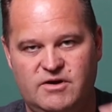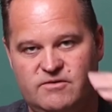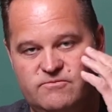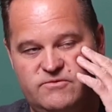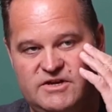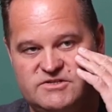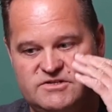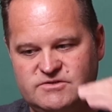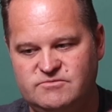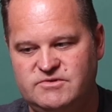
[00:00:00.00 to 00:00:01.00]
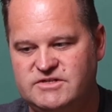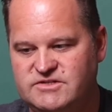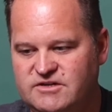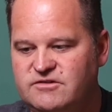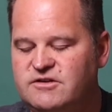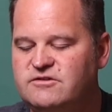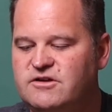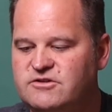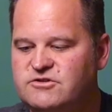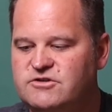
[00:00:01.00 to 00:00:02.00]
my face is less likely to
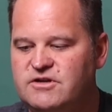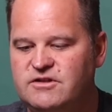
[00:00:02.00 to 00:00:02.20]
touch,